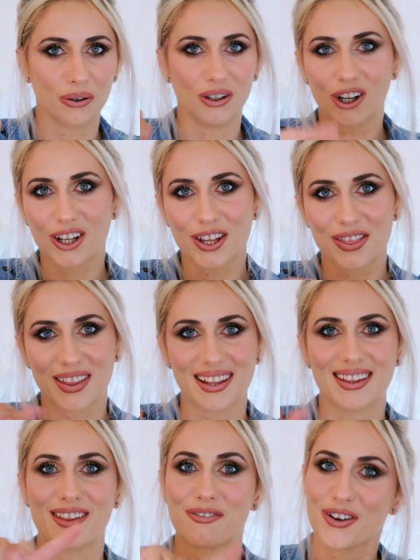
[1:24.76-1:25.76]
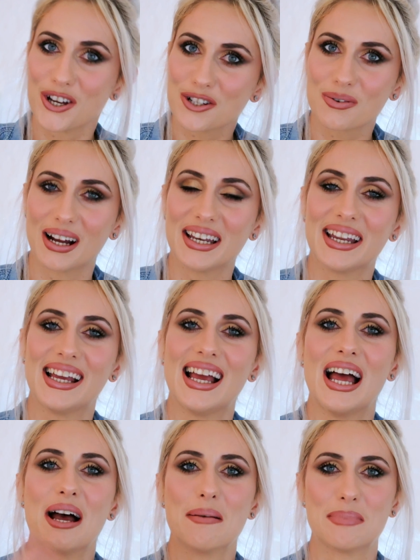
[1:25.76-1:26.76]
look than the first one,
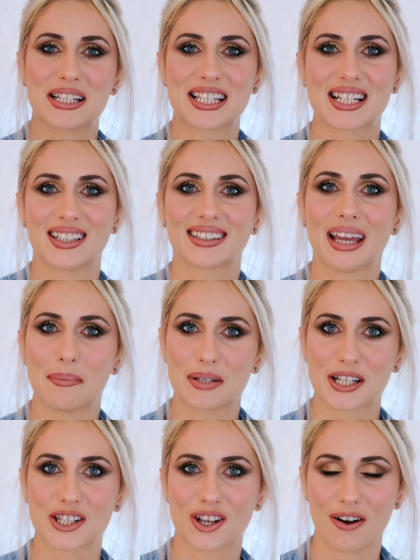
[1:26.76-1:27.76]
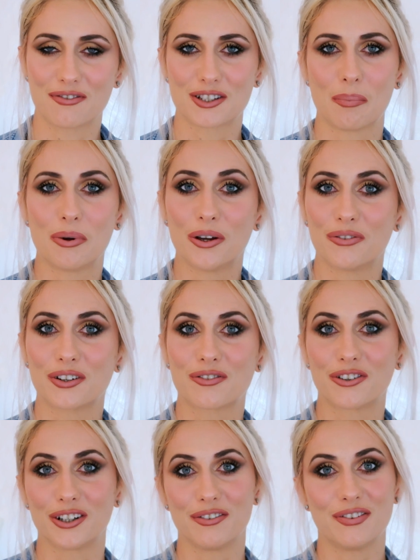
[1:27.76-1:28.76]
but still kept it soft. So perfect
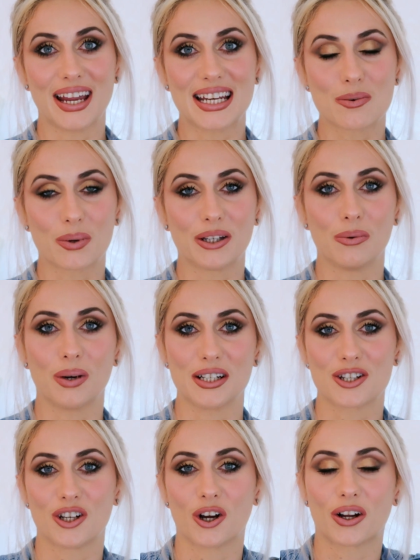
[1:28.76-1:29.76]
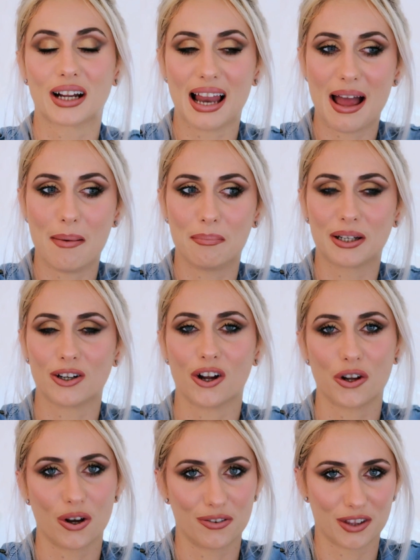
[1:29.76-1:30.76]
for an event where you want to look glam but
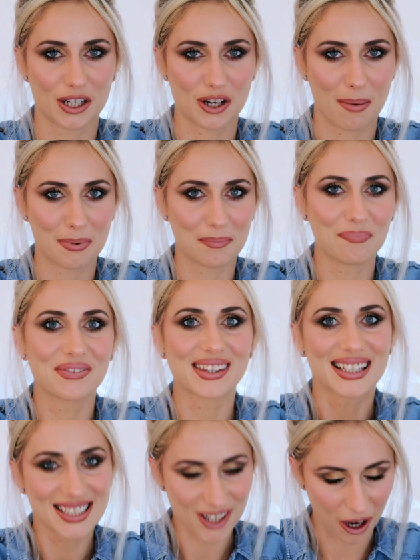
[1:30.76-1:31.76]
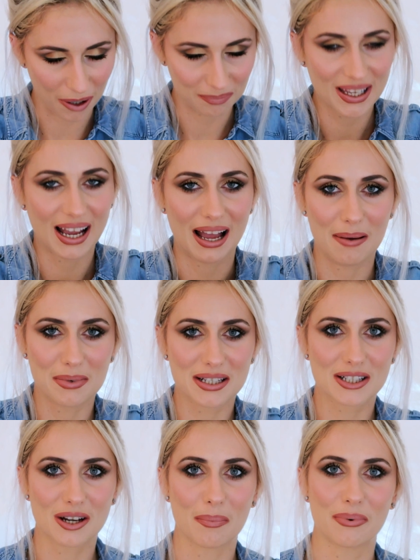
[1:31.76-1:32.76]
not over the top. So I'm going
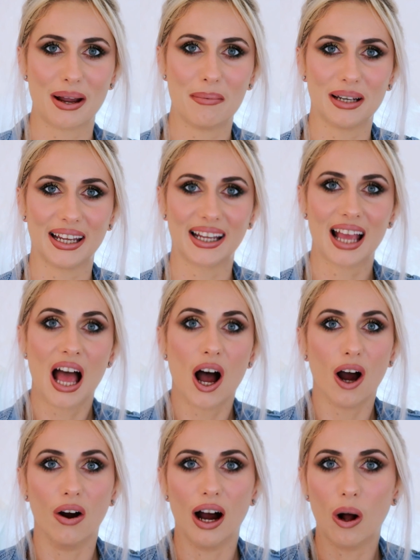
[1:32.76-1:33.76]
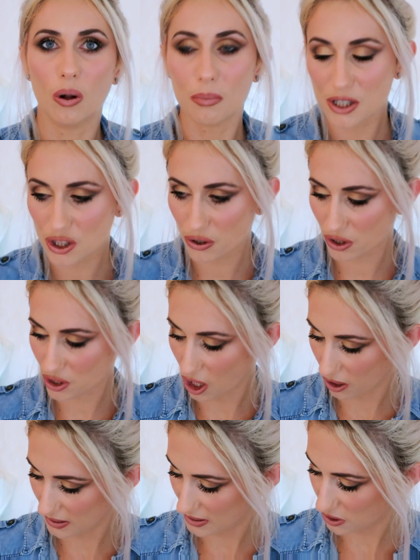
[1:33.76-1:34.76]
to stop rambling. Oh, I almost
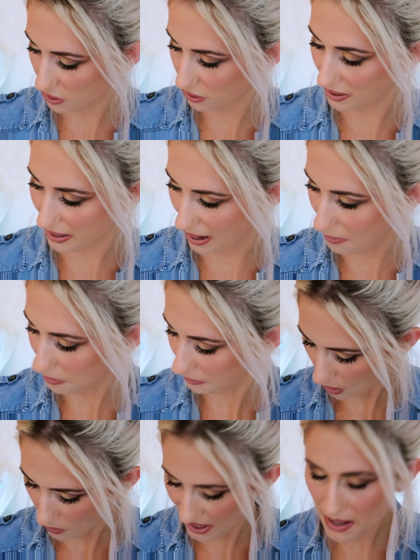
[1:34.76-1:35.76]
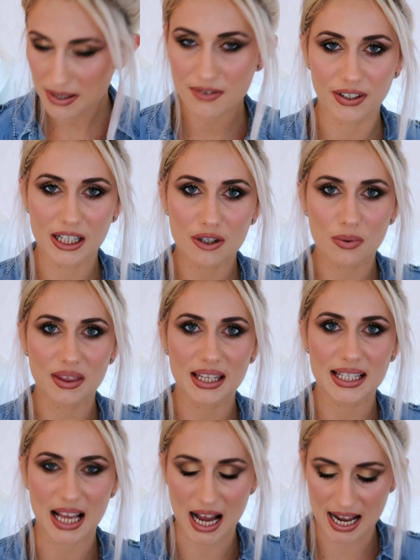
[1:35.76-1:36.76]
totally screwed it up when I was finished with
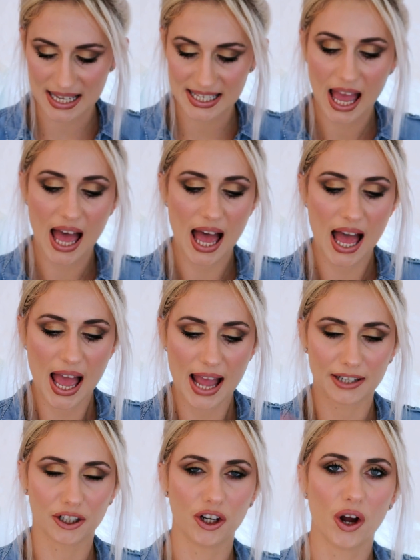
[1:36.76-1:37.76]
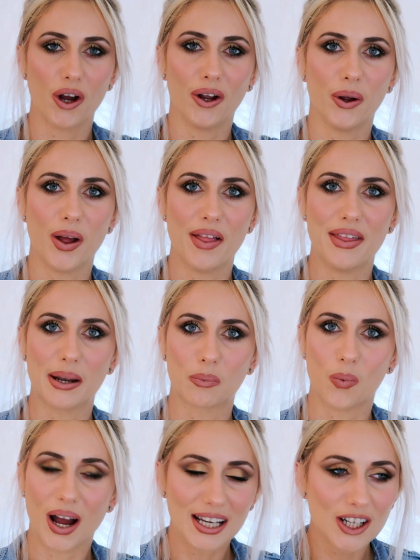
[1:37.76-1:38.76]
these eyes. And you know that
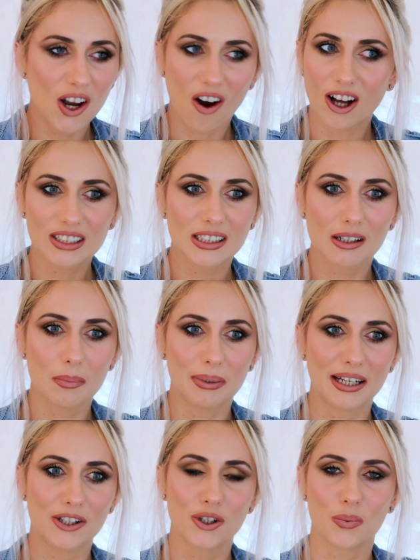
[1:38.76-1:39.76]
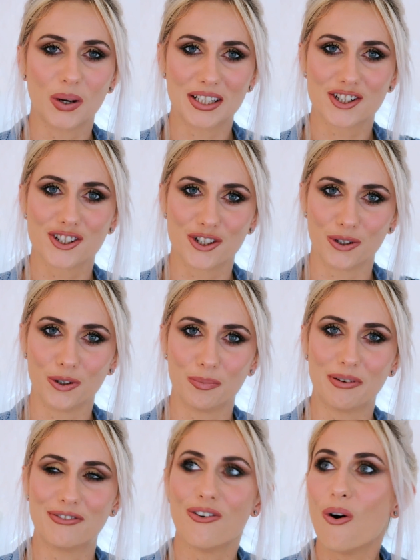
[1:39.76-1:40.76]
one last little blend you want to do
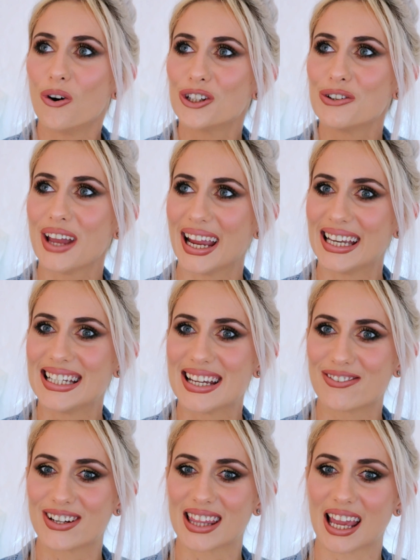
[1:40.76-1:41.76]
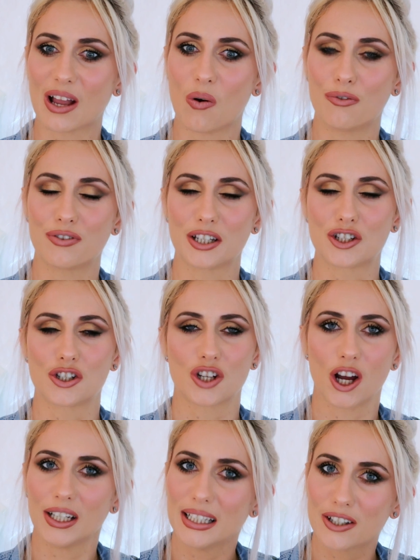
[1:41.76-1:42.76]
before you end everything off that you
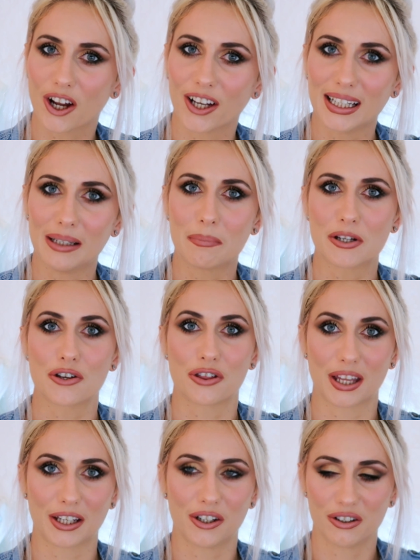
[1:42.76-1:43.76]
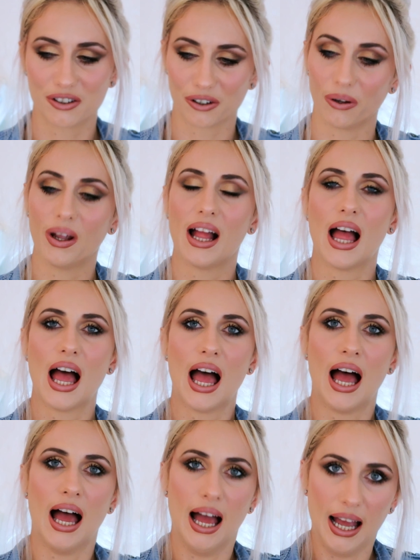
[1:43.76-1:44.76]
totally don't need but you think you do?
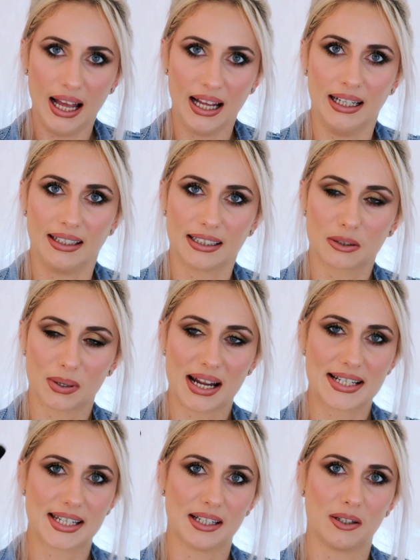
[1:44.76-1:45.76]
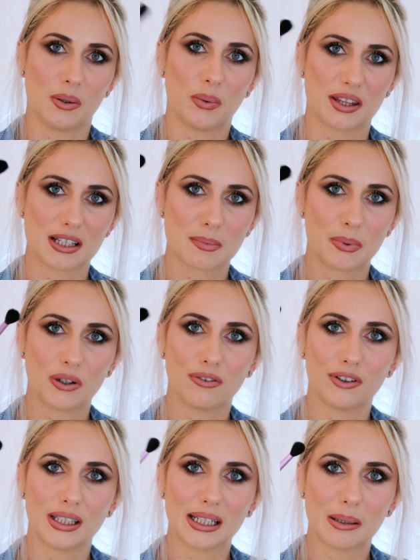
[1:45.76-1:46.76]
That's what I did with this
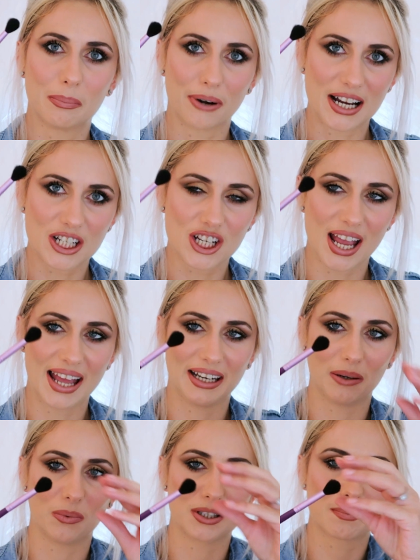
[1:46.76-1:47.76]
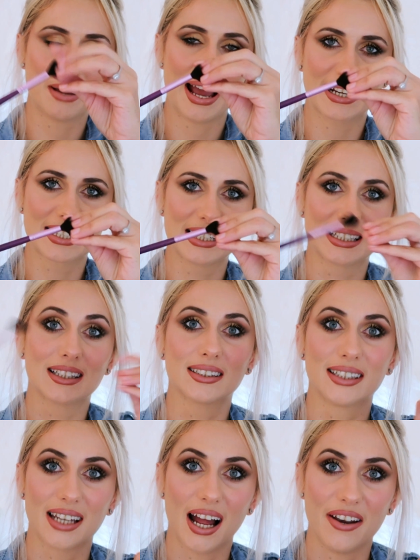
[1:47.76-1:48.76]
beautiful little brush, and it was packed, little
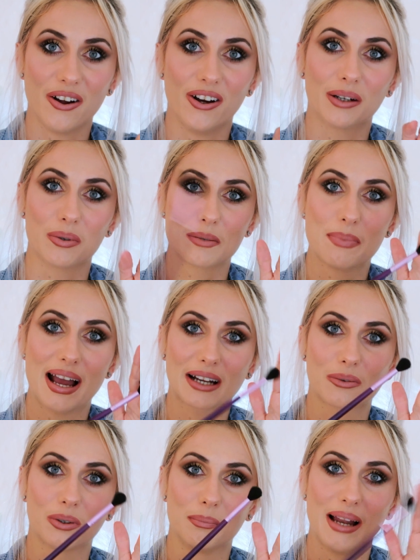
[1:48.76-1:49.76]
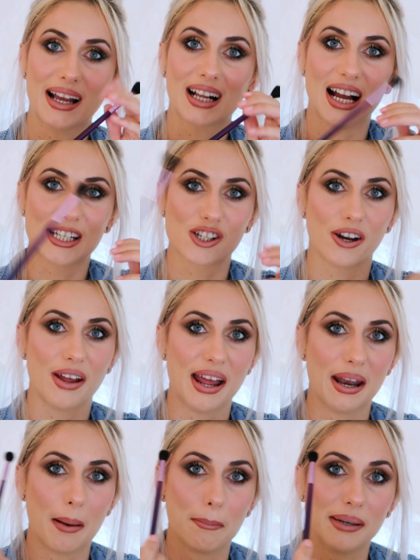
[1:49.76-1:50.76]
did I know, it was packed with black eyeshadow,
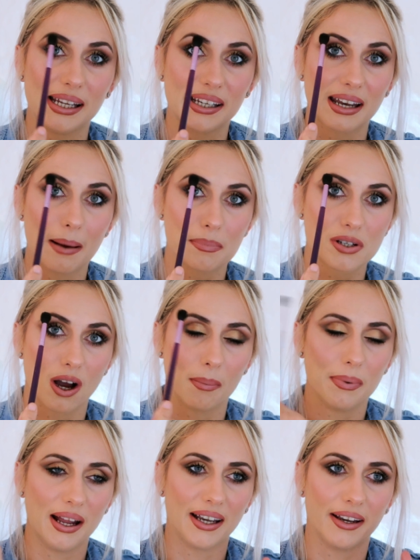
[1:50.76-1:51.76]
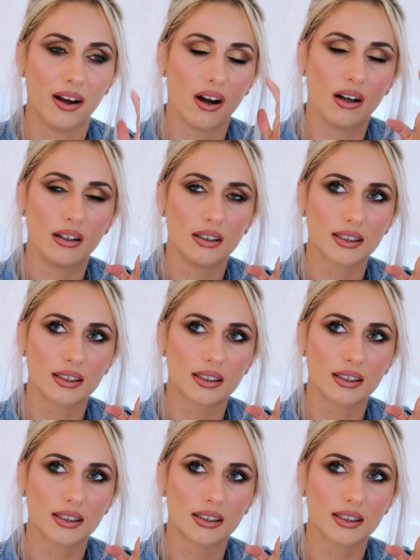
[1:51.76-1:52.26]
and I blended up top, and oh